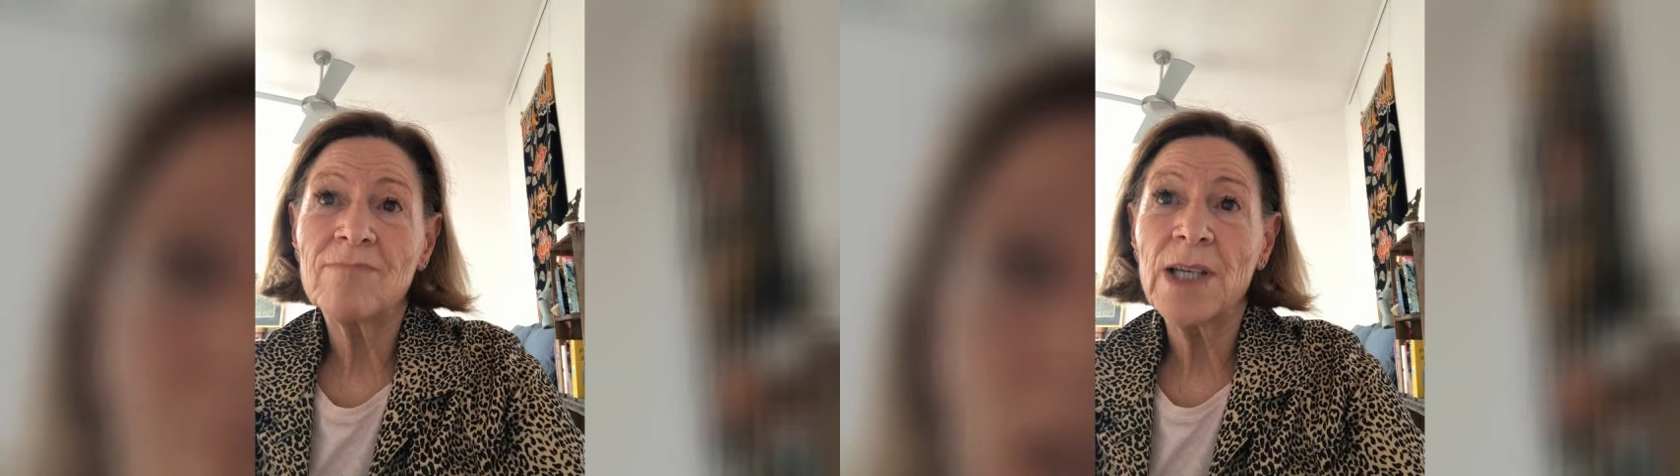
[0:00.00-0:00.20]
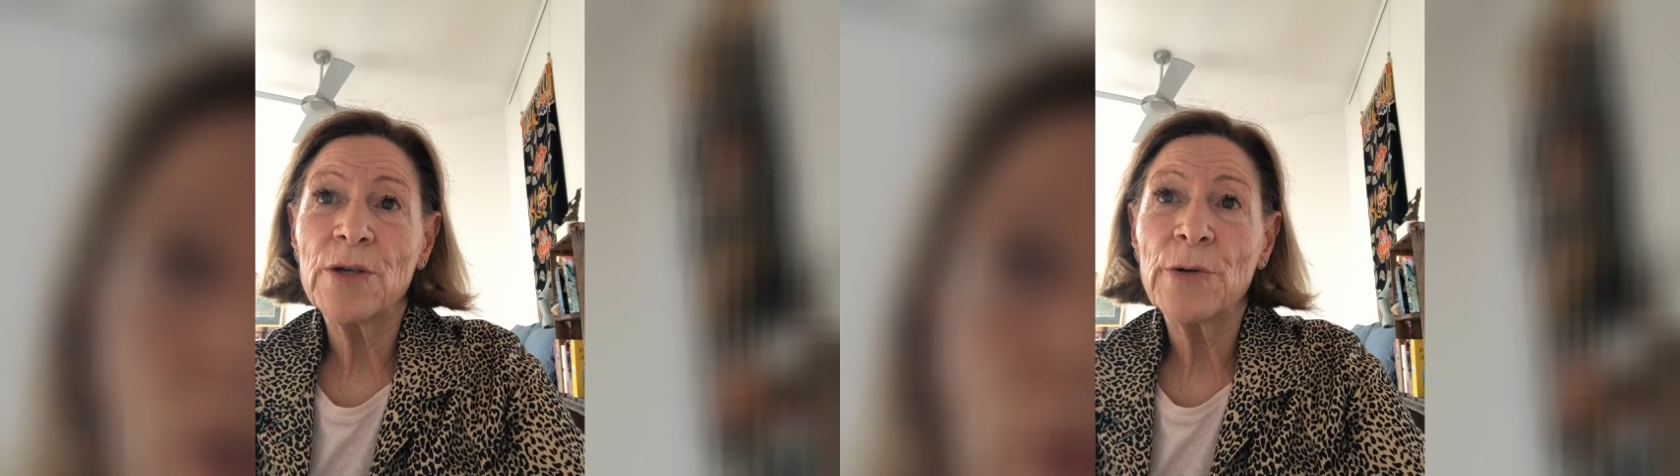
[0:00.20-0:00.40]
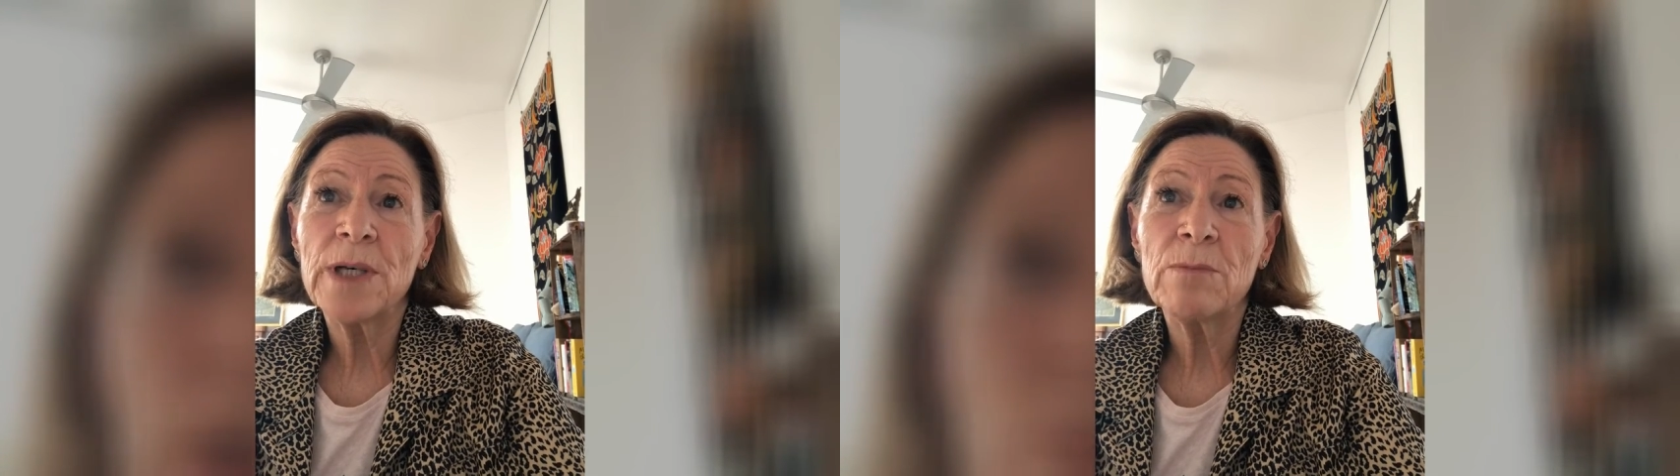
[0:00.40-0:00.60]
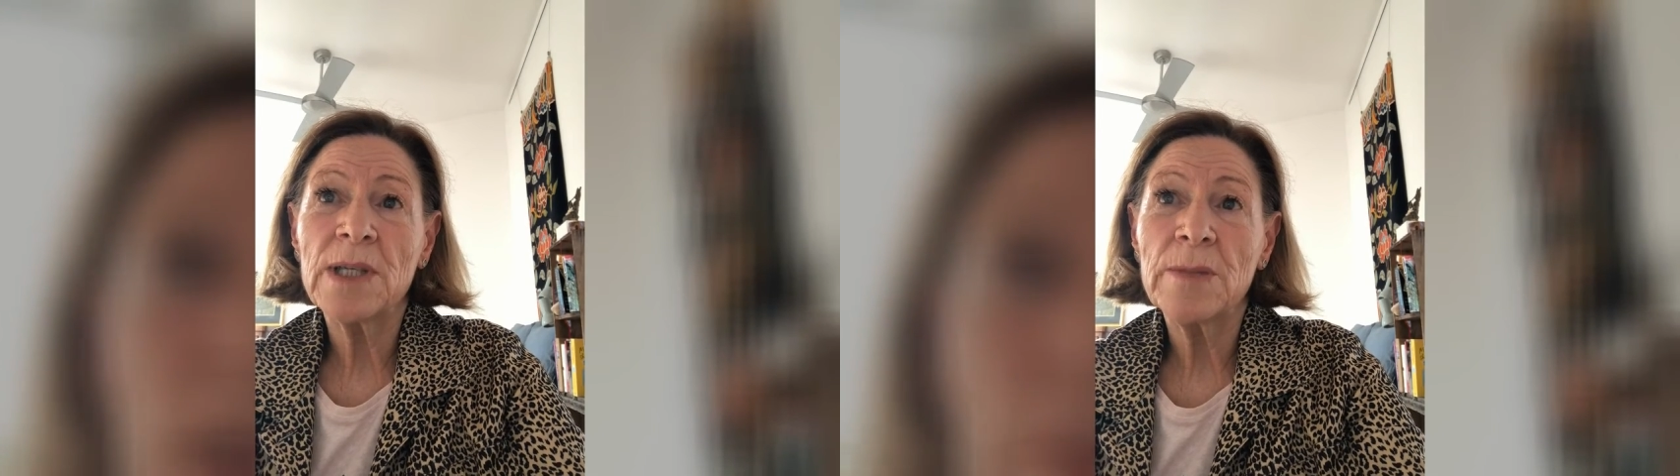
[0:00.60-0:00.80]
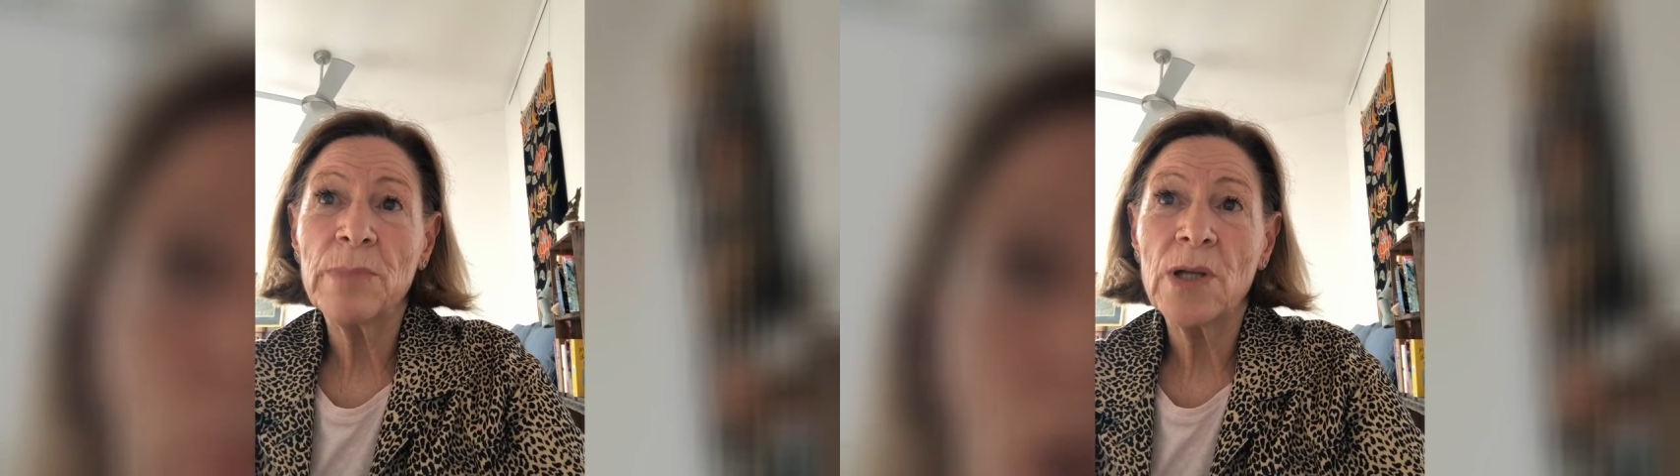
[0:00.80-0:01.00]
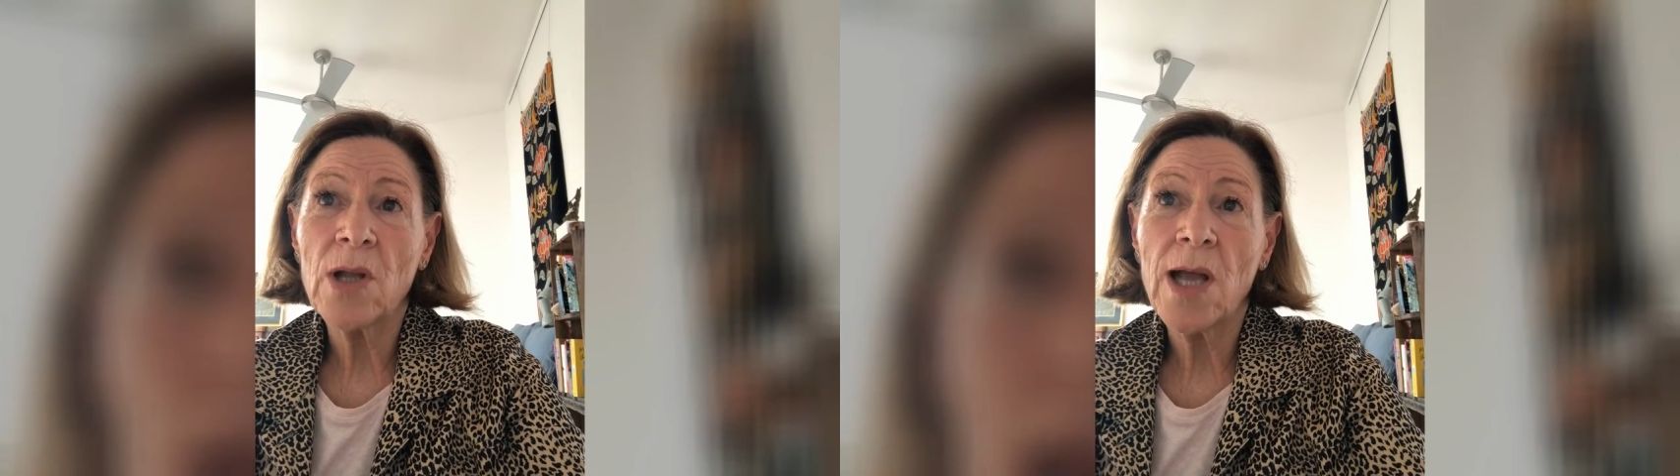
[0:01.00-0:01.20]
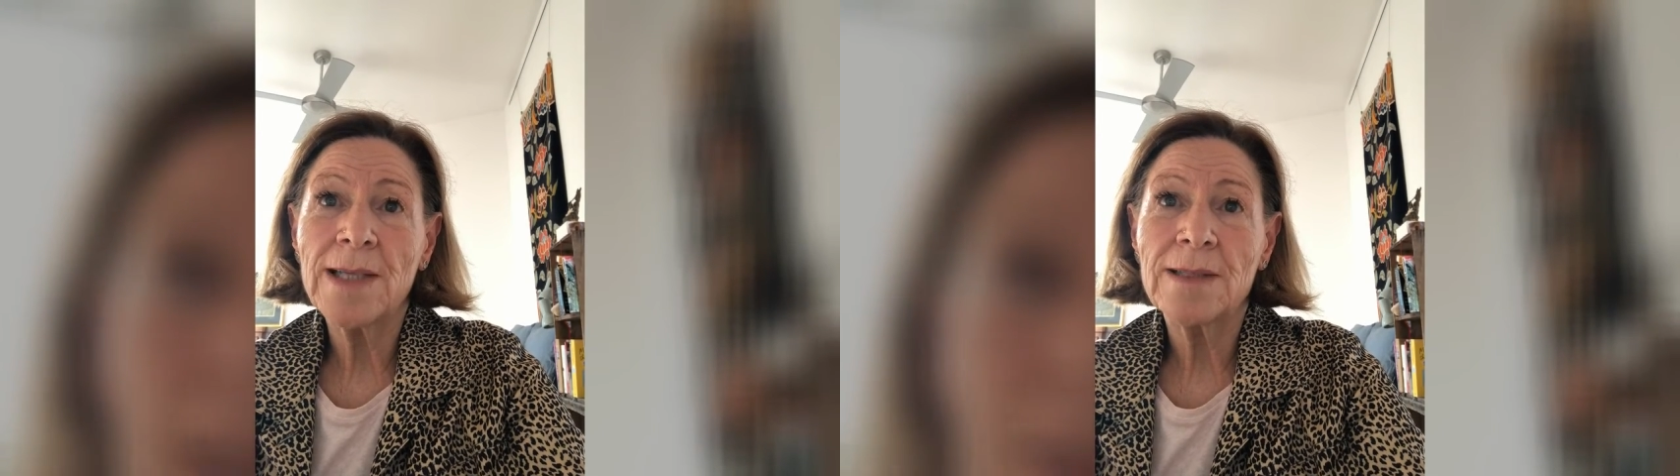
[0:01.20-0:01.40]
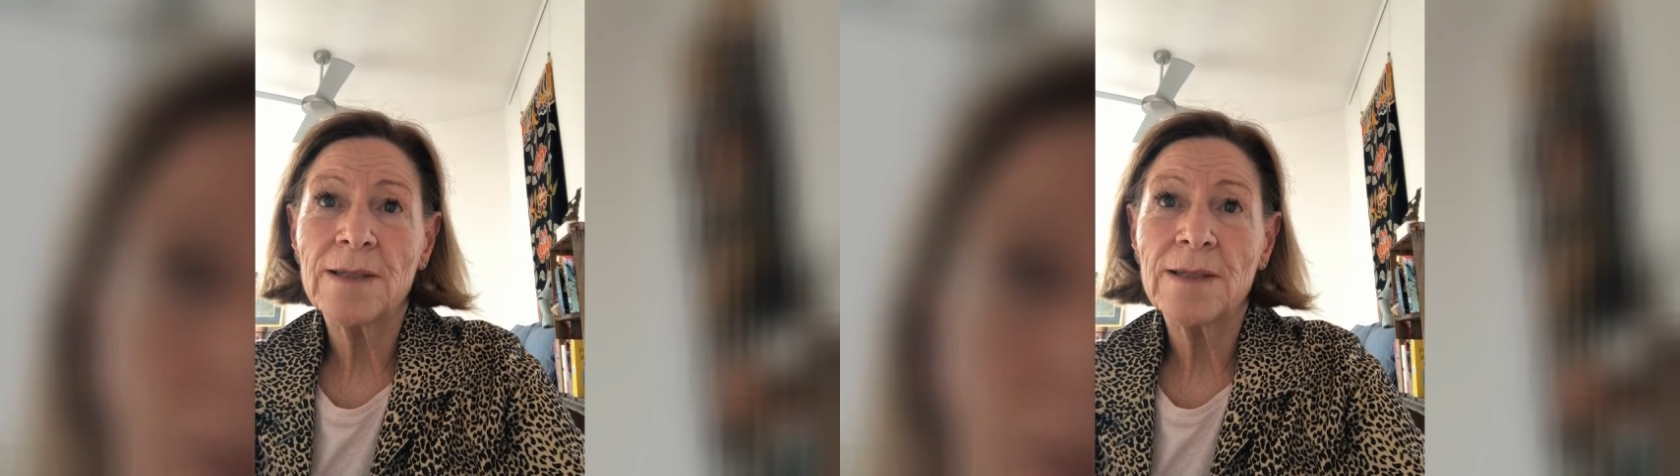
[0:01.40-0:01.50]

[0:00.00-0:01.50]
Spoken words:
incredibly polite